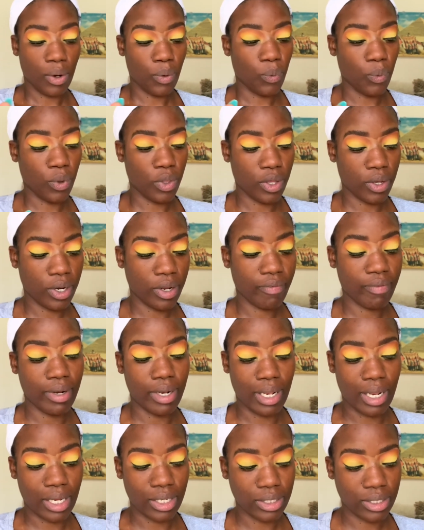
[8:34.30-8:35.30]
So I'm just
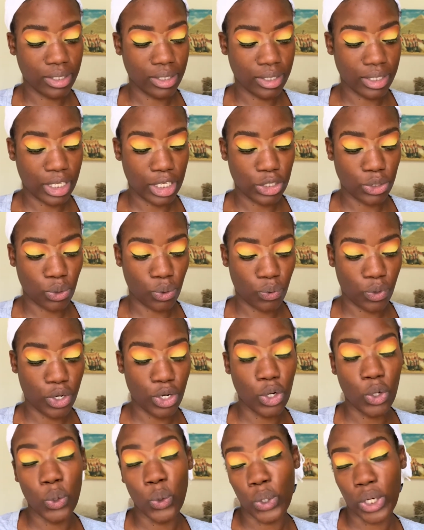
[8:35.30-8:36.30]
gonna be putting mascara
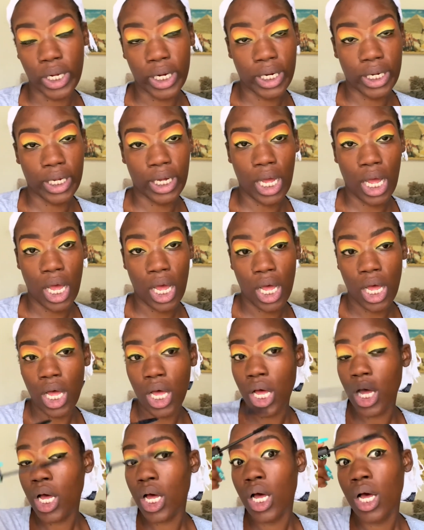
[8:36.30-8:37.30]
on my
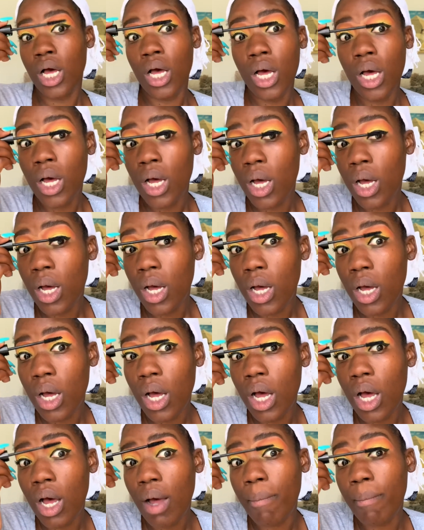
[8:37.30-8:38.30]
natural
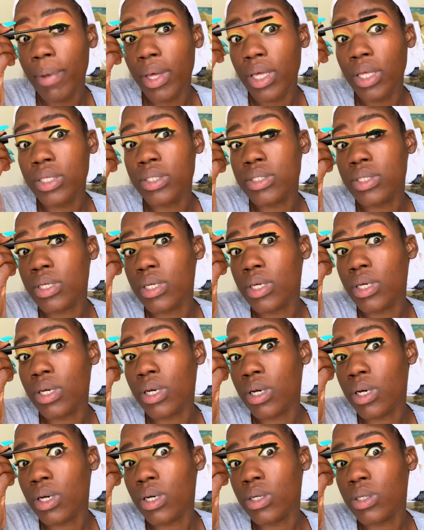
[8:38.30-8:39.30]
lashes so that it's
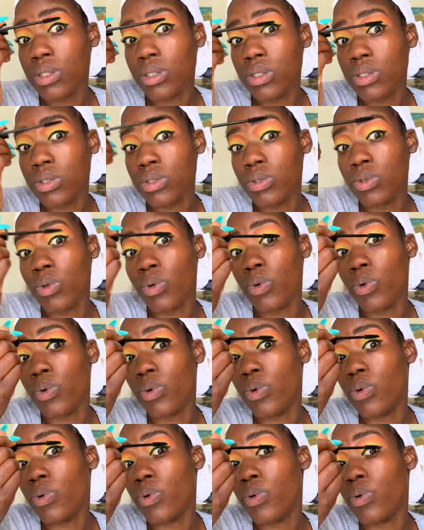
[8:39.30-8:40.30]
easier for them to
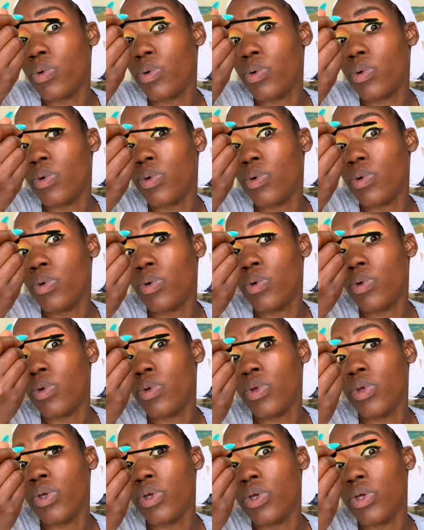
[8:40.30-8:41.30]
just blend
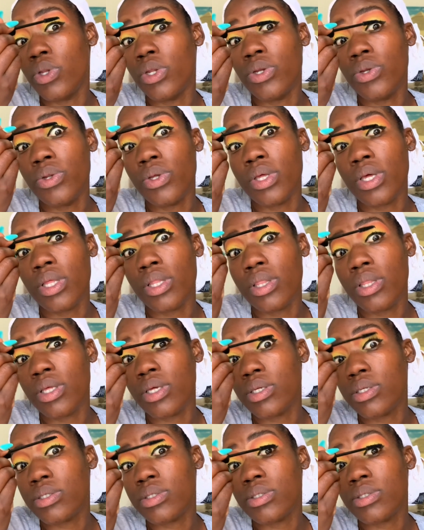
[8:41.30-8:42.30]
in with the
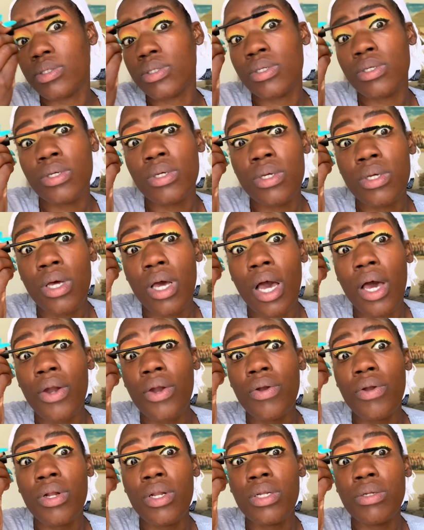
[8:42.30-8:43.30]
false
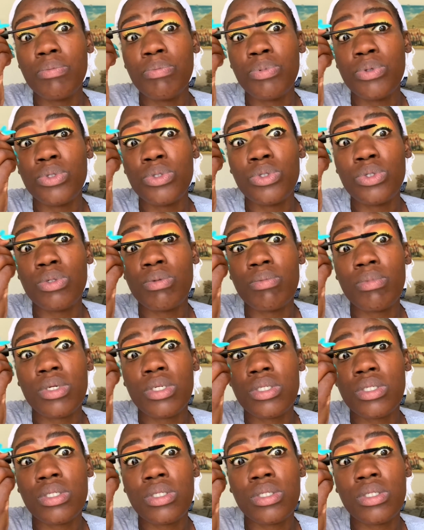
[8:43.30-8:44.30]
lashes.
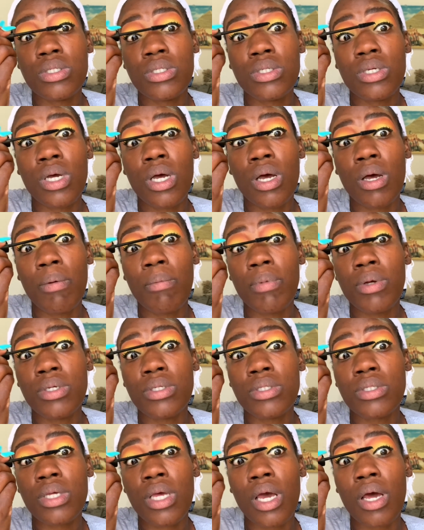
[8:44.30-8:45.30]
So I'm just gonna
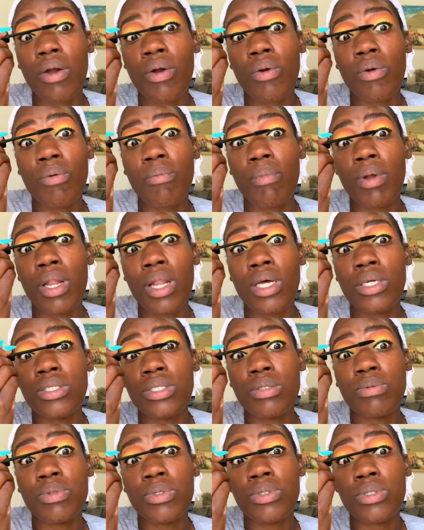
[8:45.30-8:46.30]
repeat the same
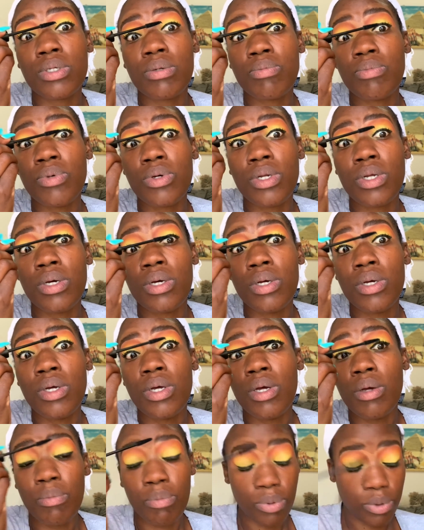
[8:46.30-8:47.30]
process on my
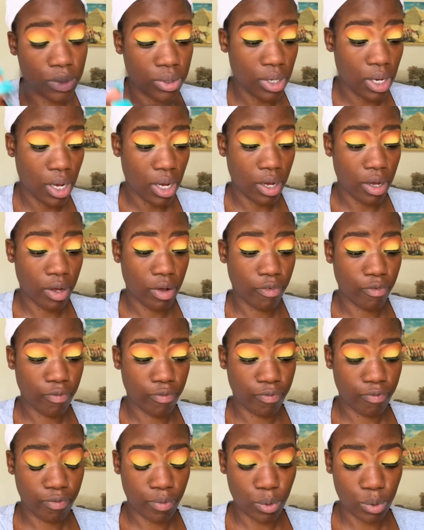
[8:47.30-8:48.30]
other eye
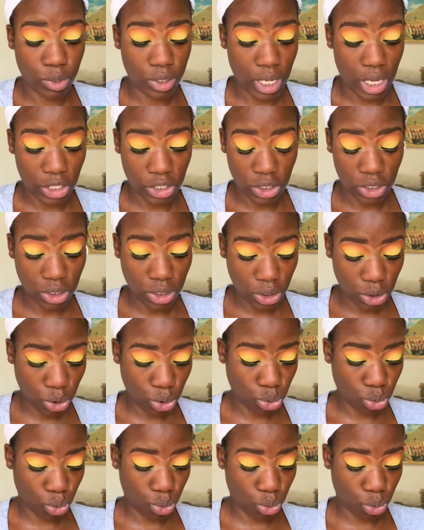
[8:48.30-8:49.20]
like so,